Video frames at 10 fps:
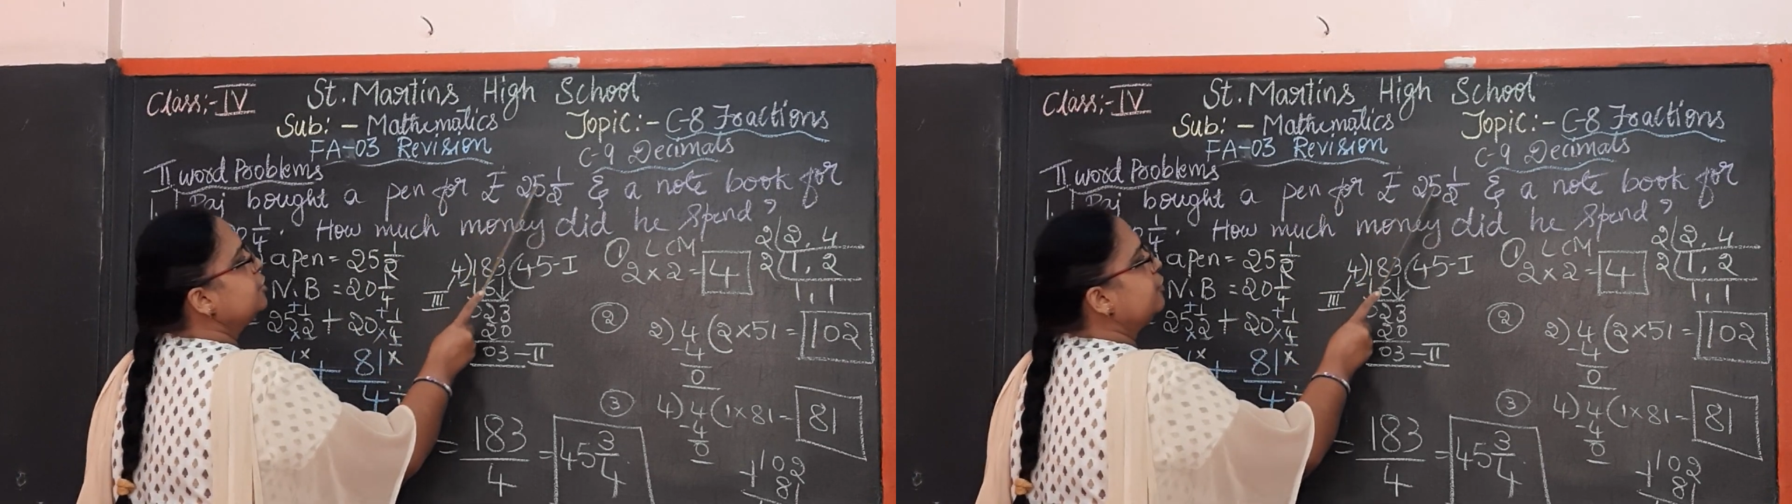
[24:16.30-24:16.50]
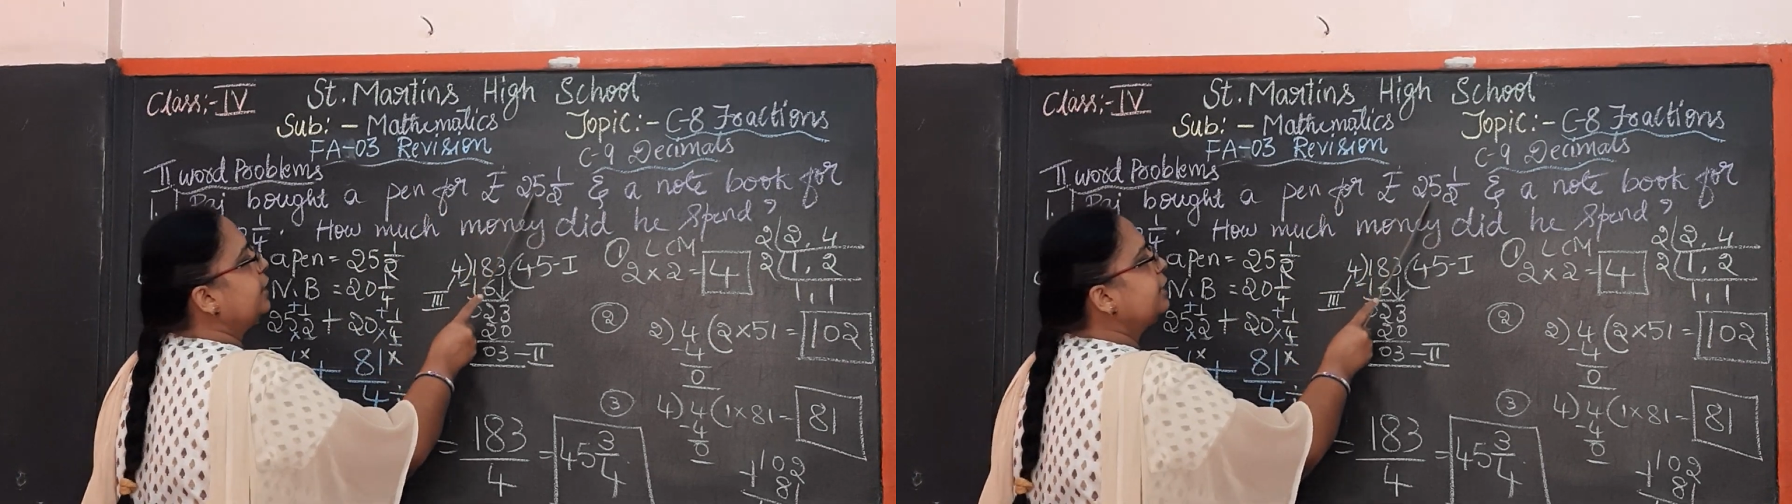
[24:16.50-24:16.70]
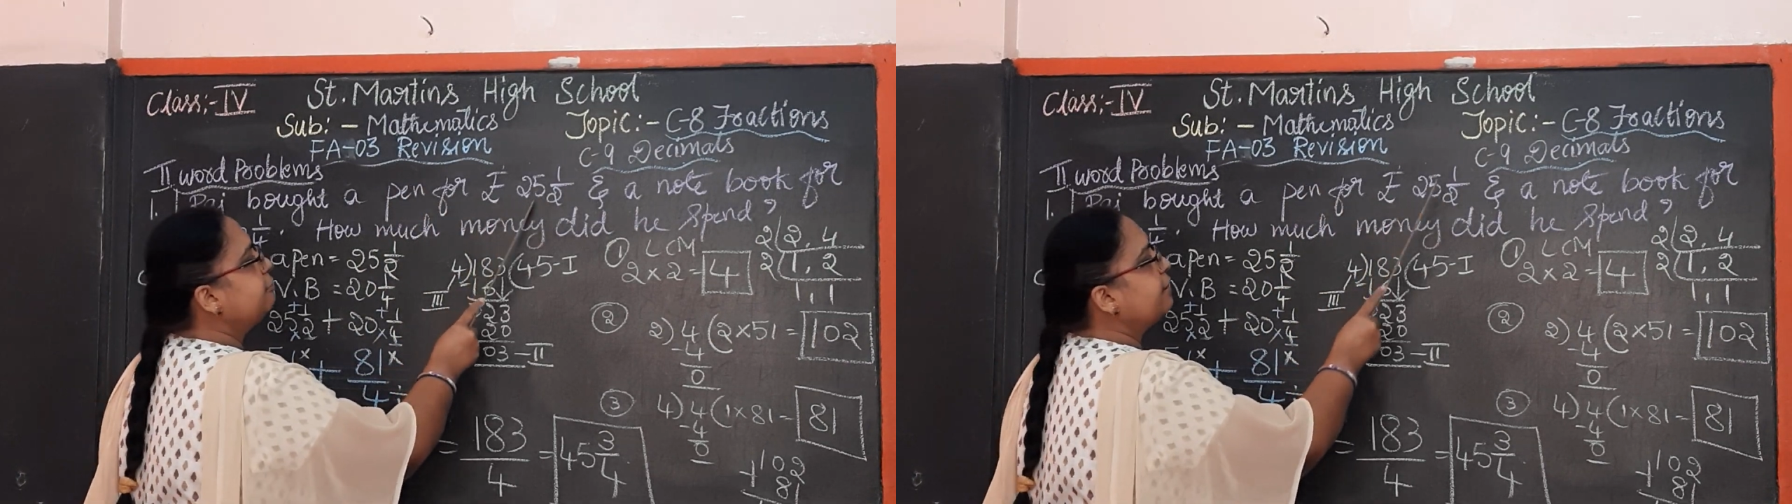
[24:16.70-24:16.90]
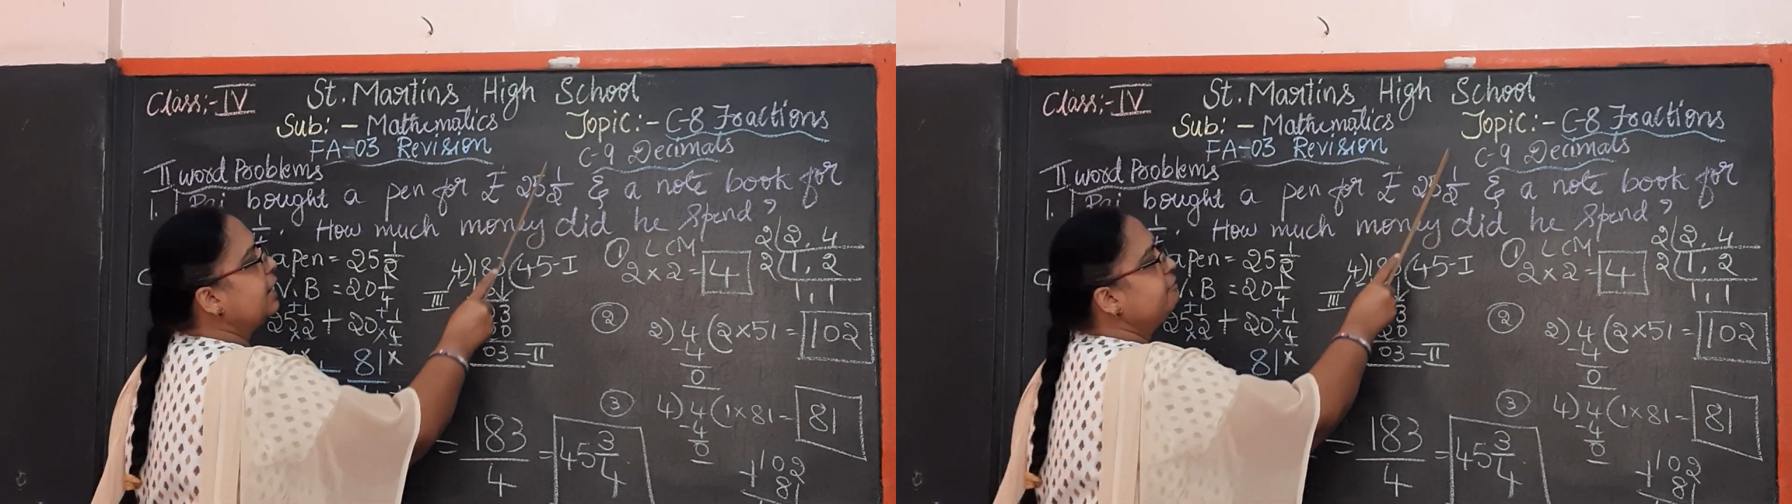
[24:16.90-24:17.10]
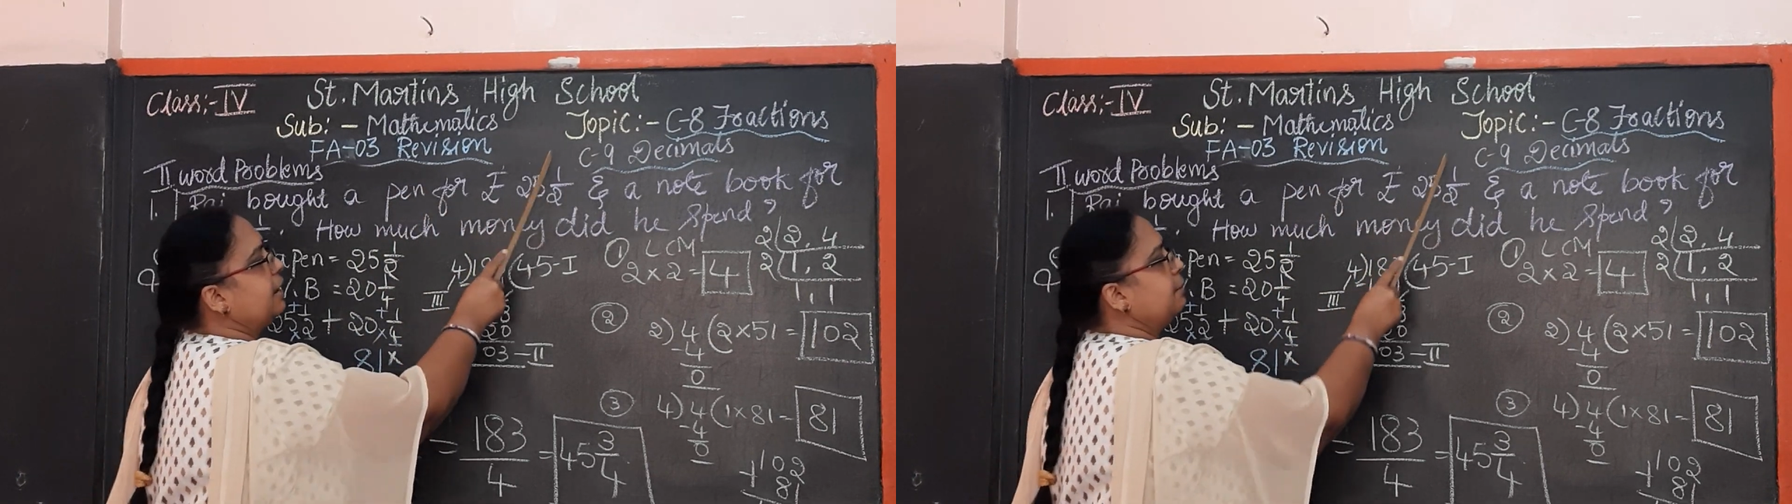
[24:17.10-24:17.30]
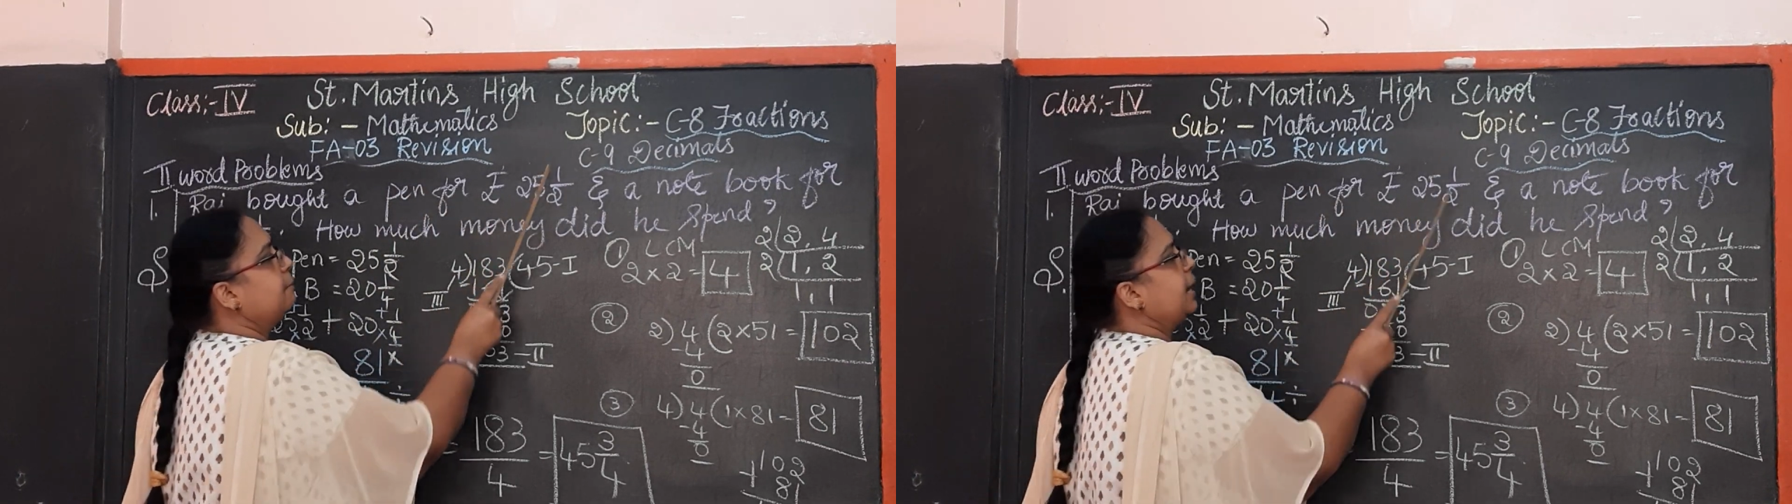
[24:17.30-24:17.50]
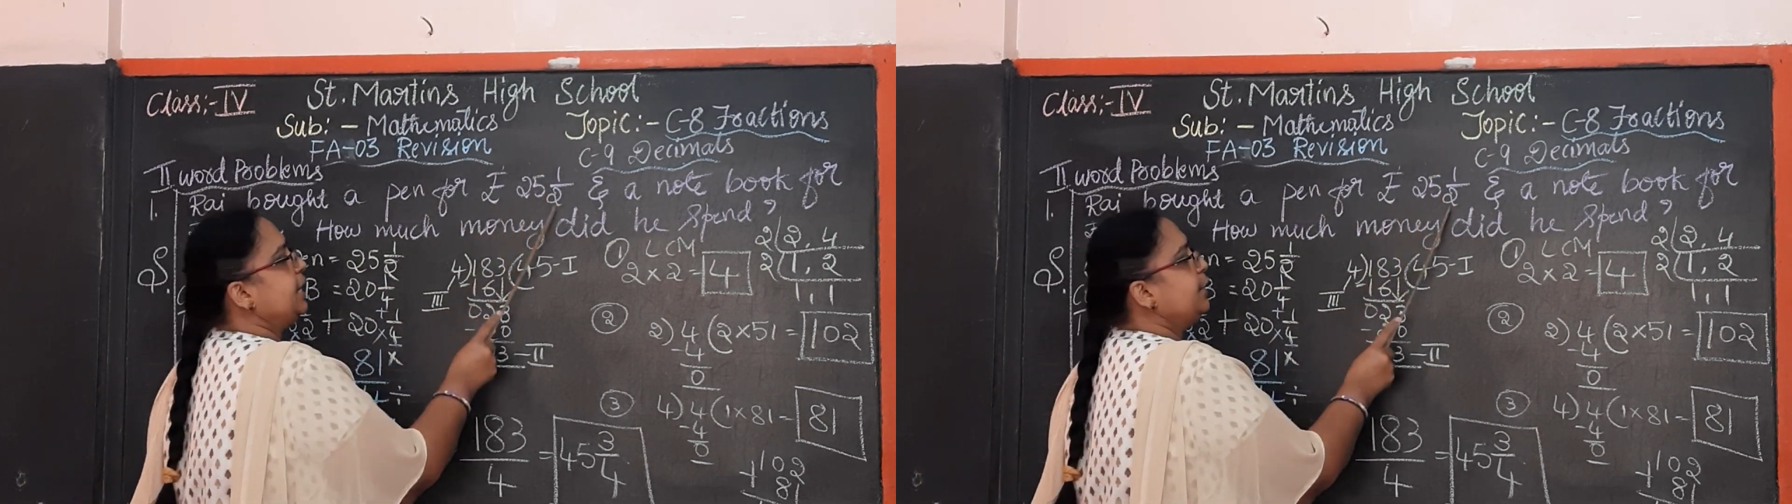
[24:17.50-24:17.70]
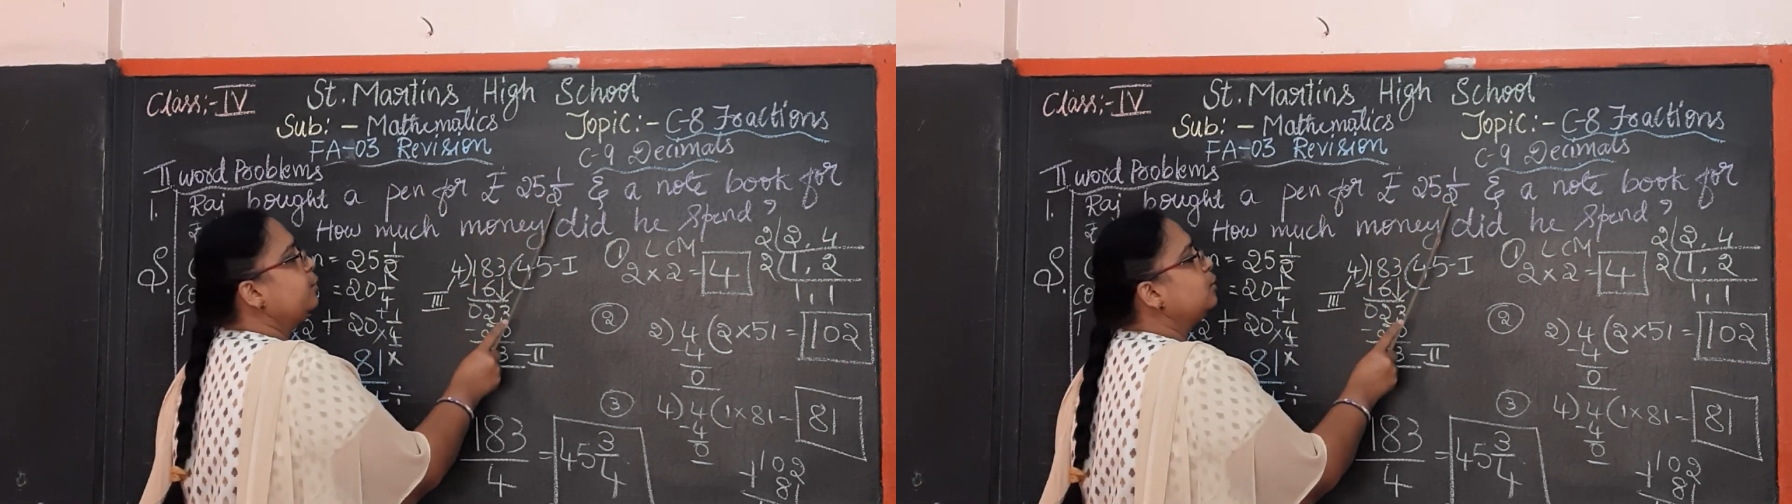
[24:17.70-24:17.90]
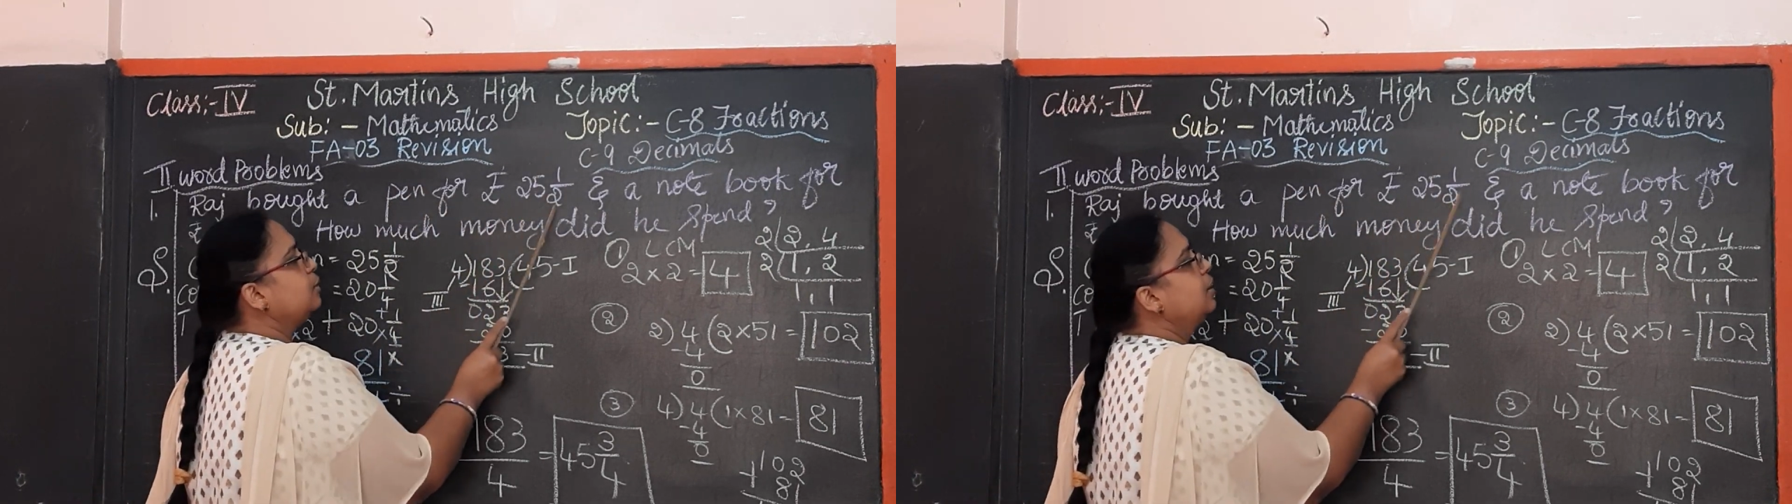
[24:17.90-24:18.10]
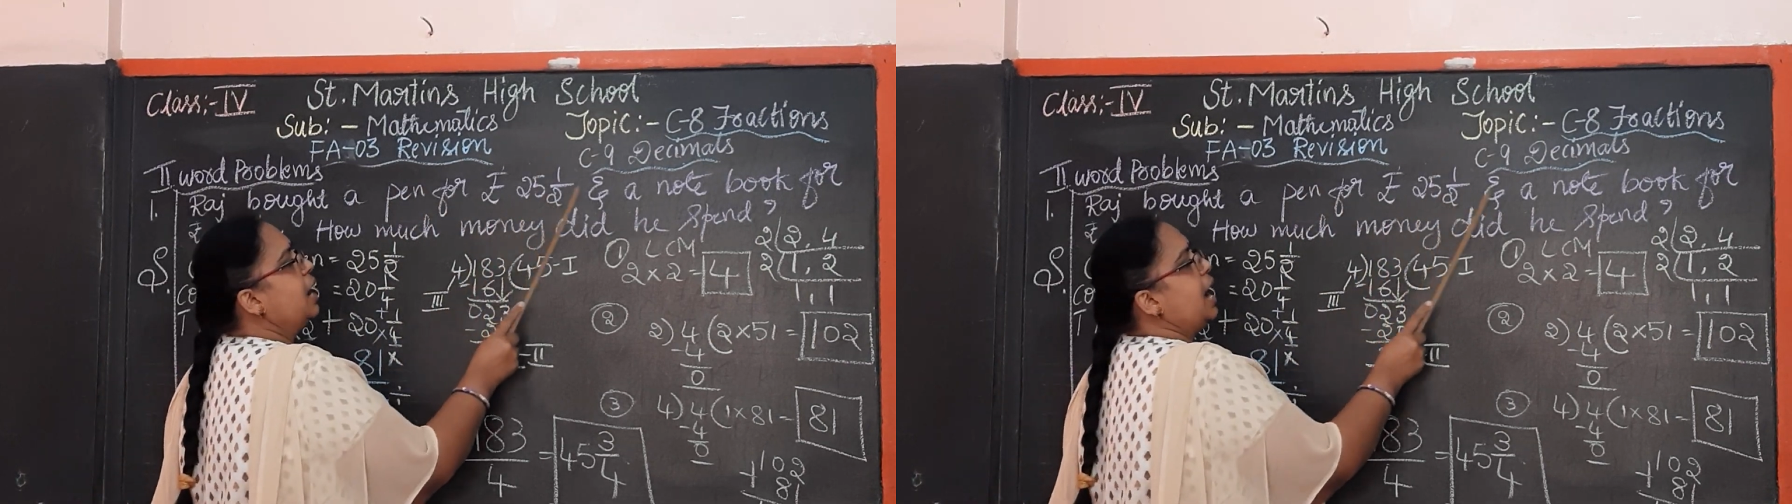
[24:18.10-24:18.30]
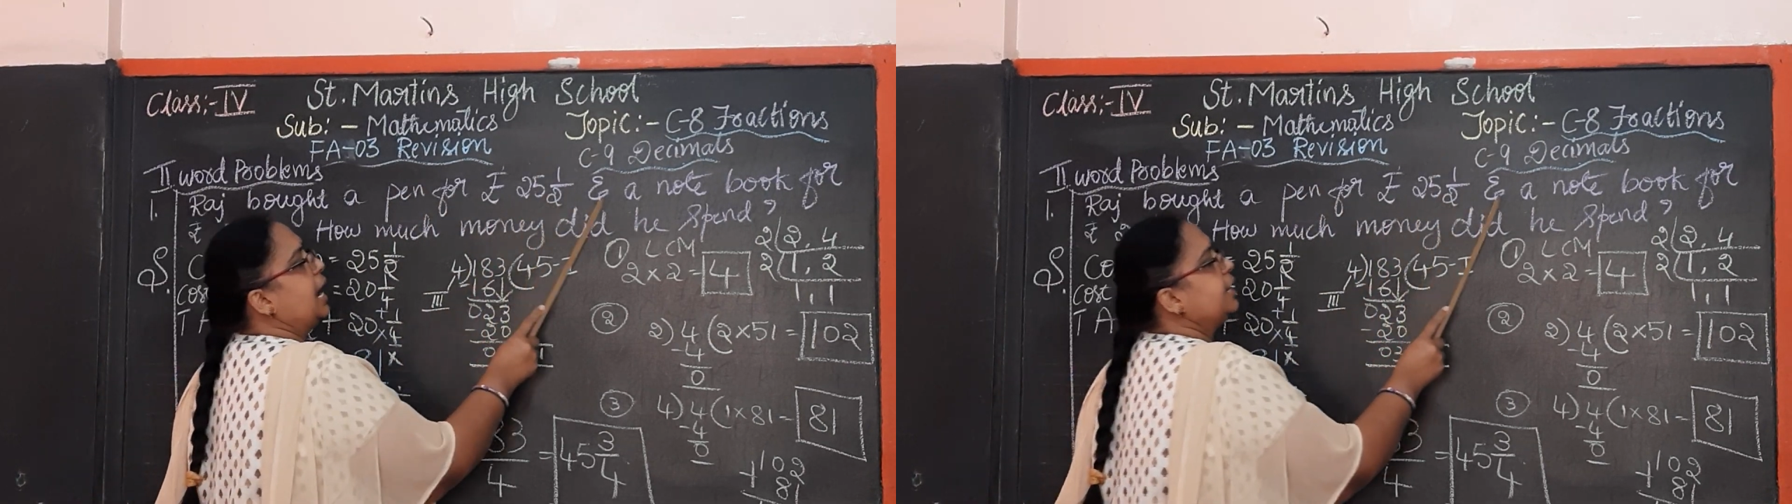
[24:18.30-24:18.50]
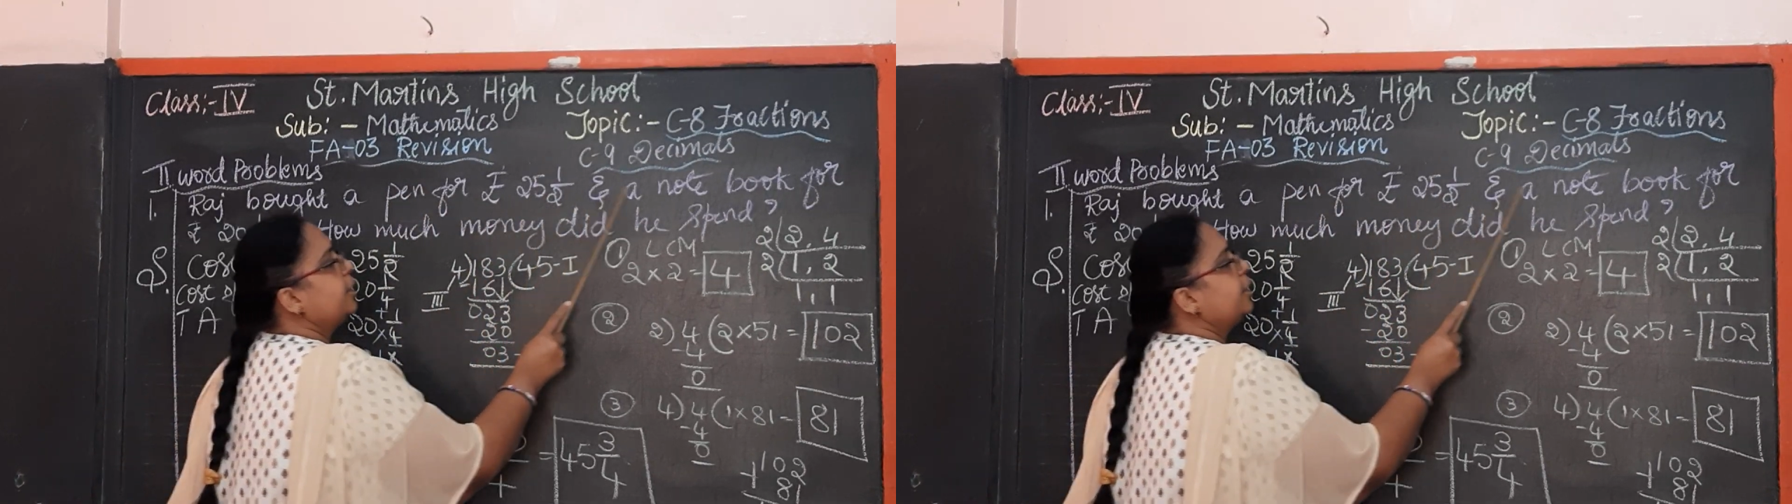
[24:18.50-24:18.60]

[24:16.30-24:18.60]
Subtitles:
25 1 by 2 and